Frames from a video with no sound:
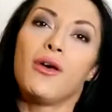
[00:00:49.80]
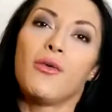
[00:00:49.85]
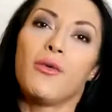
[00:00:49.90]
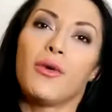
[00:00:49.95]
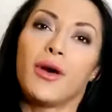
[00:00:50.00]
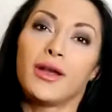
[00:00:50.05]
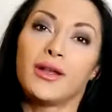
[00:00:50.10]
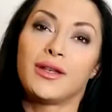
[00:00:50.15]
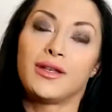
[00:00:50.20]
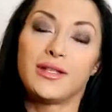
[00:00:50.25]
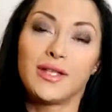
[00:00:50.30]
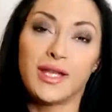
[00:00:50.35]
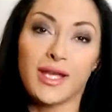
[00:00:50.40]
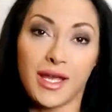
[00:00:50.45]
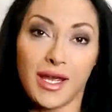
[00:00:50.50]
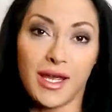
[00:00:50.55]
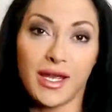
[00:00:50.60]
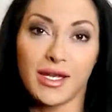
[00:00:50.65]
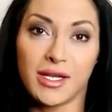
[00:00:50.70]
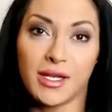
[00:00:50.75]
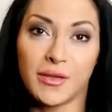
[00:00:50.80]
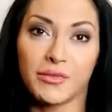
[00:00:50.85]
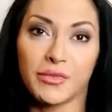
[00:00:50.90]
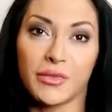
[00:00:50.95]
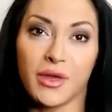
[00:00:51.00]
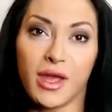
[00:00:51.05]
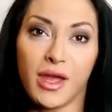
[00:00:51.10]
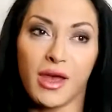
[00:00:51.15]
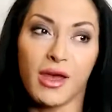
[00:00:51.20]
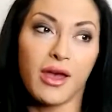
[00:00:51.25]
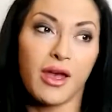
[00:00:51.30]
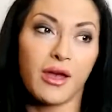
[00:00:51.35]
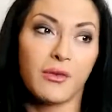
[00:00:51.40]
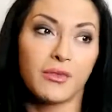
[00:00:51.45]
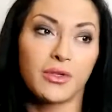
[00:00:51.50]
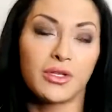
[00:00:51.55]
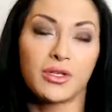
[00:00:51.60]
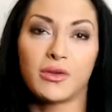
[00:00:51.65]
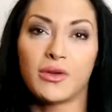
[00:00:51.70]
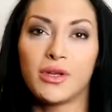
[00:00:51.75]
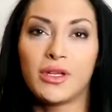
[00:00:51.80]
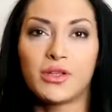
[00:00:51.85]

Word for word: what I did to